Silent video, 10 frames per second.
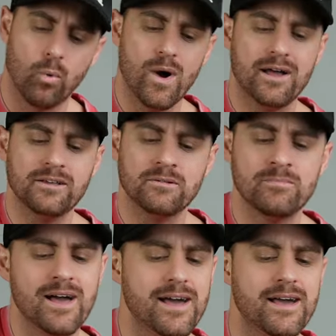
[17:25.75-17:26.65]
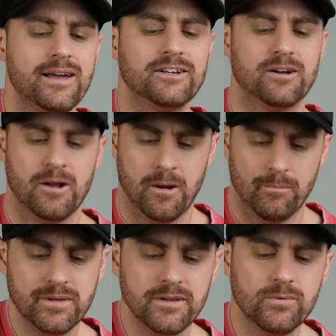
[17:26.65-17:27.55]
way maker,
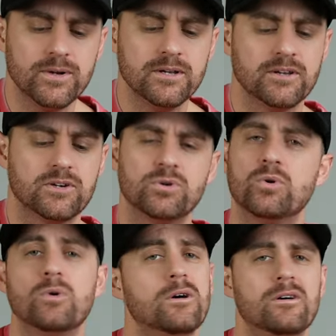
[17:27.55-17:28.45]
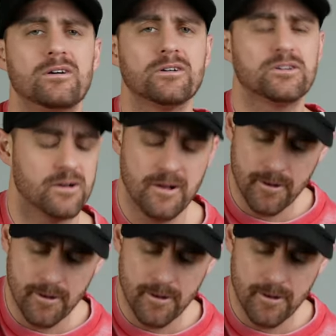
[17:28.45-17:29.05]
miracle worker.